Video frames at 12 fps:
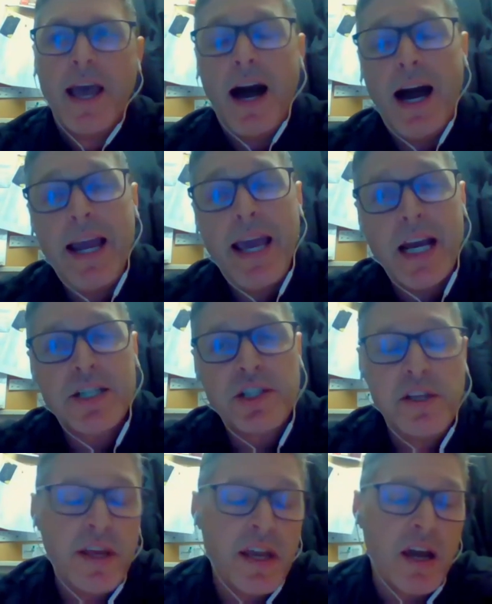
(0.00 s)
I
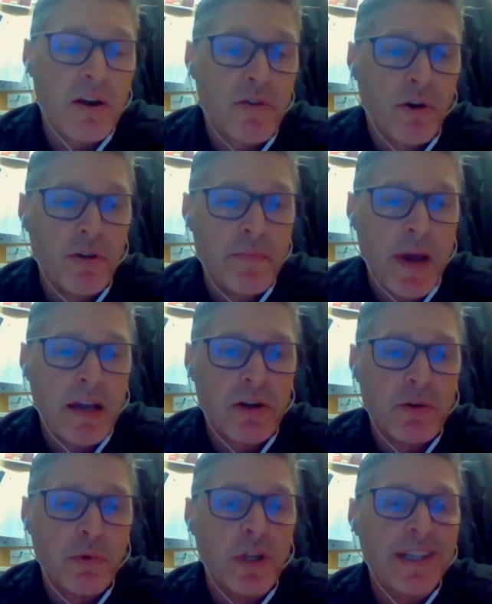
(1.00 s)
actually think our growth
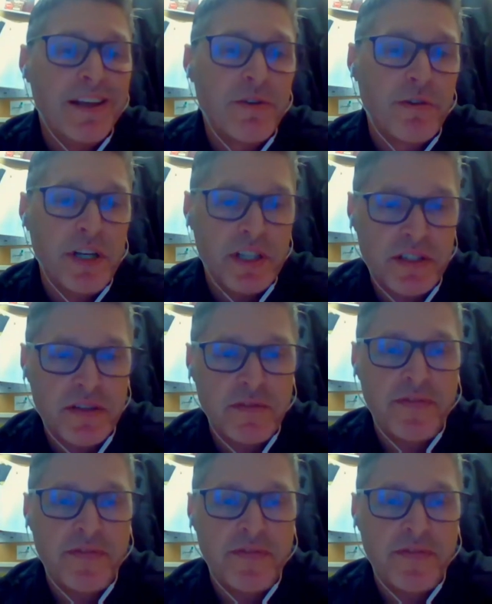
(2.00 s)
pattern will increase